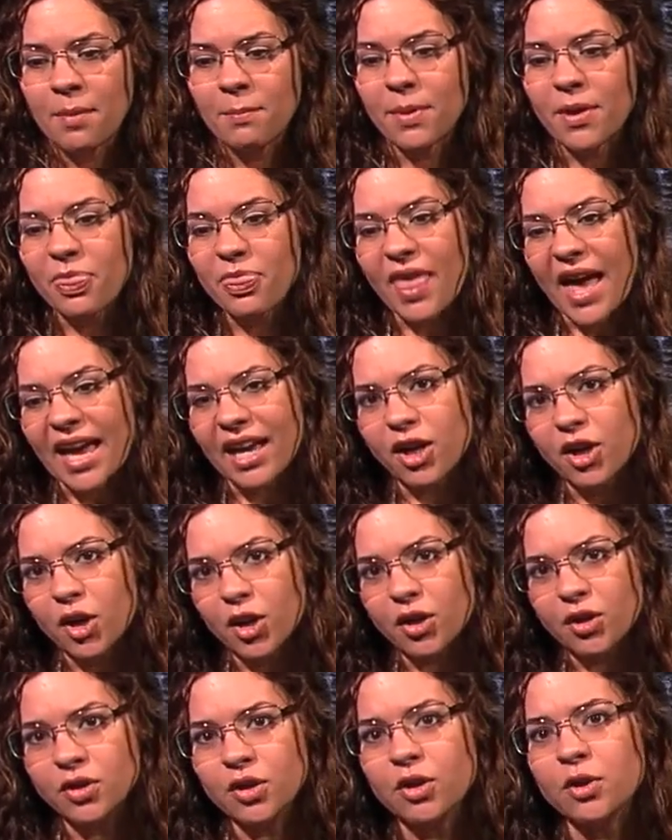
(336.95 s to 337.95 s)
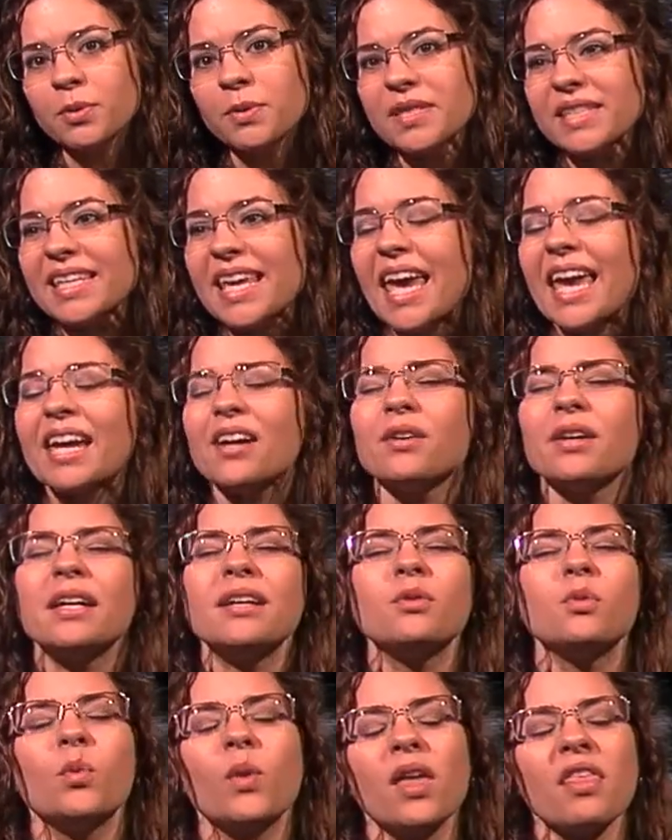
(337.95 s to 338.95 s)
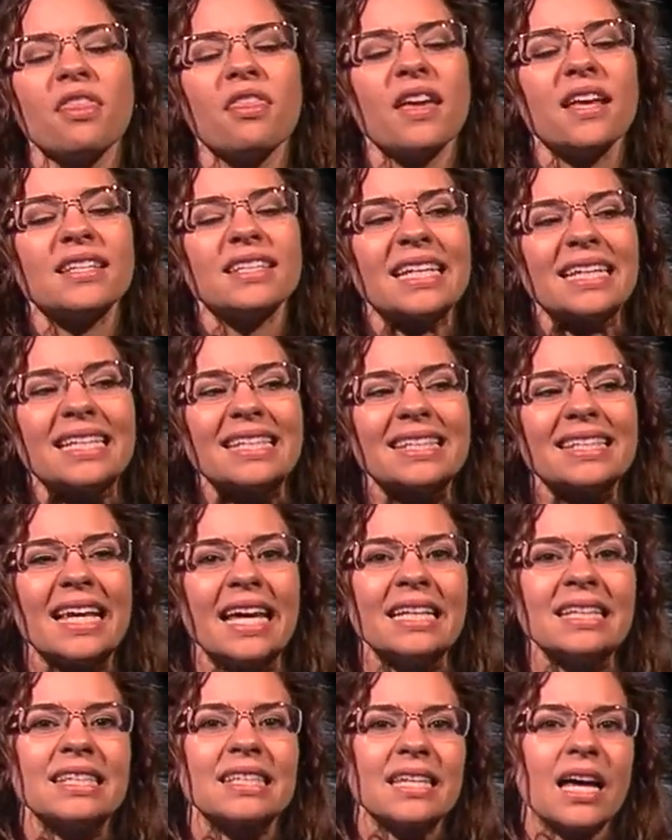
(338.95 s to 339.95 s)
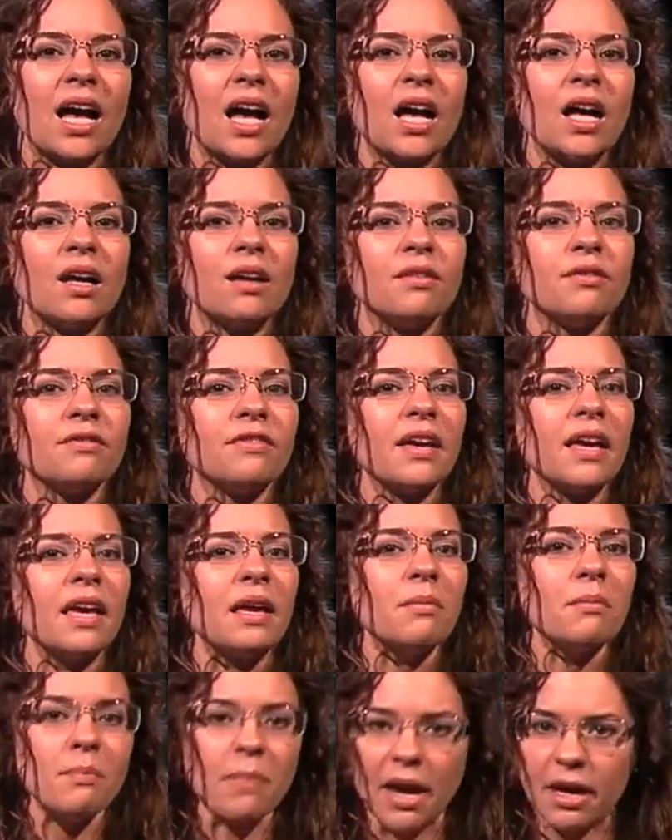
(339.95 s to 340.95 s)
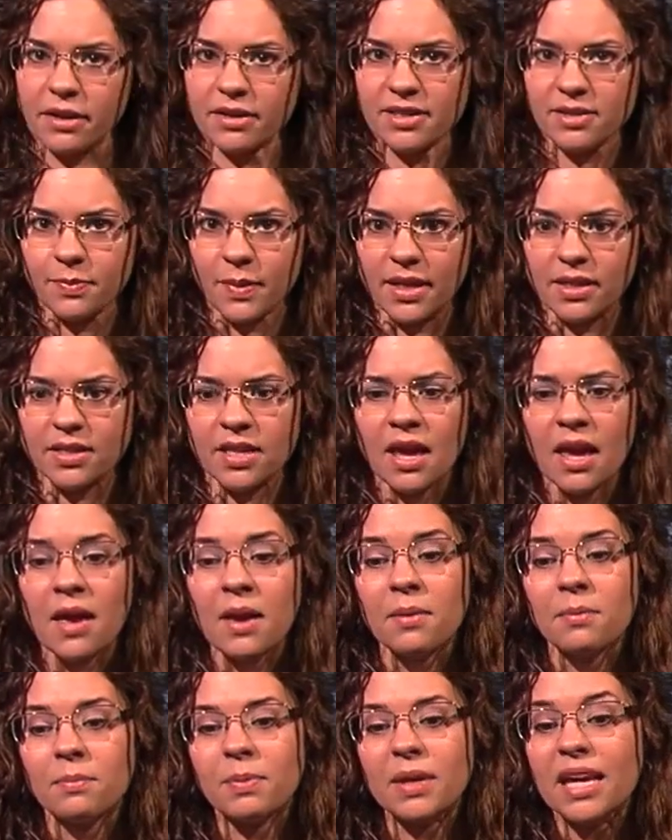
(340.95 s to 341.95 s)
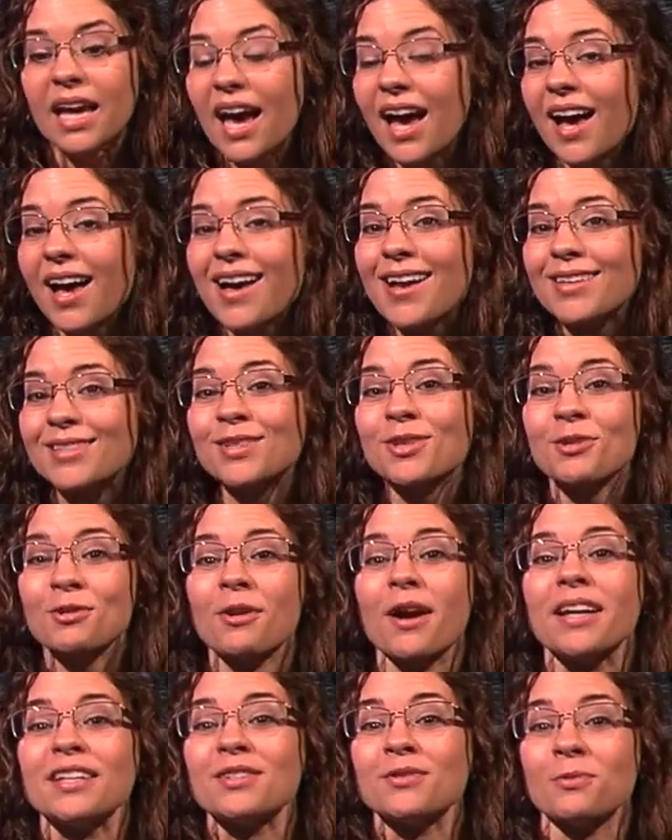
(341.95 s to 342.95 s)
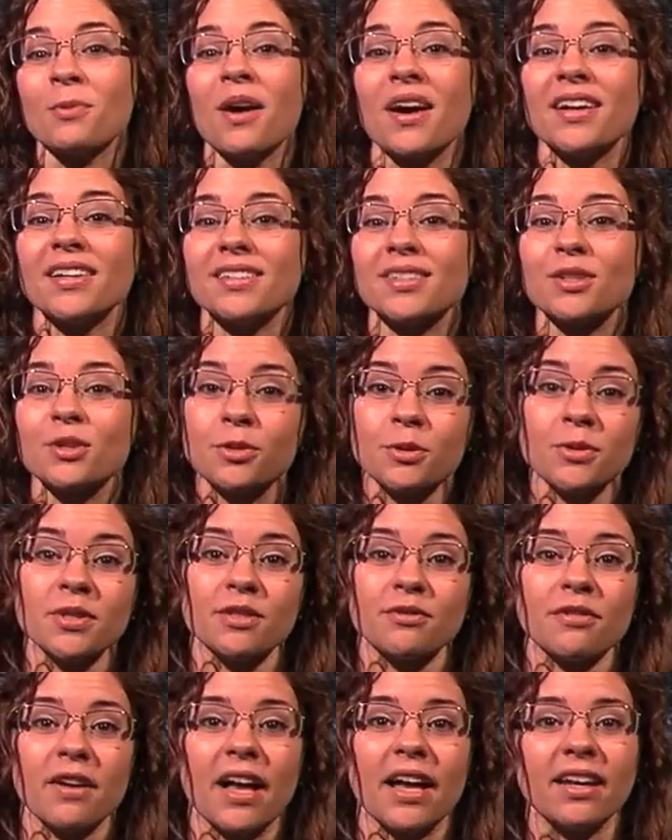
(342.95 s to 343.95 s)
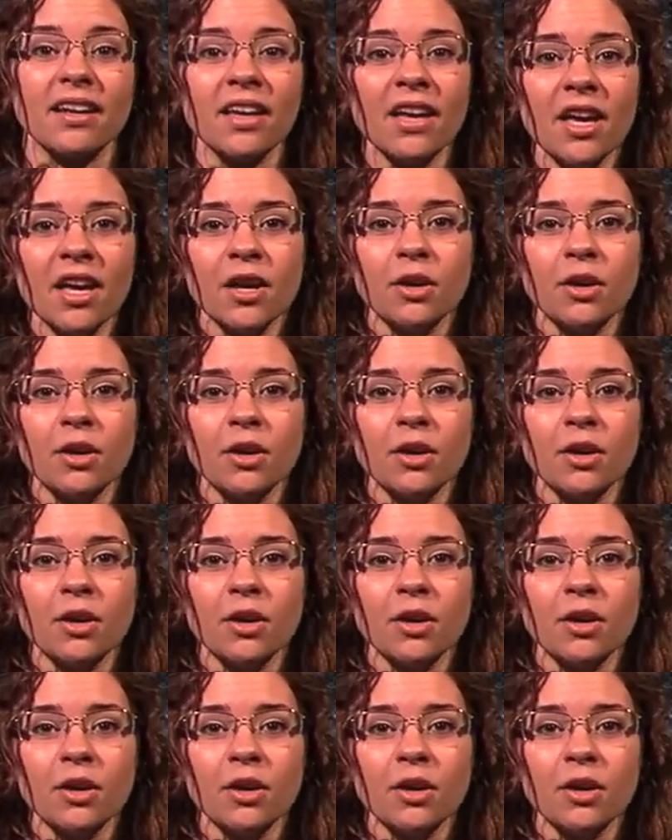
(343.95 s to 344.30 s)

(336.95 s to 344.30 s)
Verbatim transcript: But that good news carried with it a sense of embarrassment because Christ was crucified.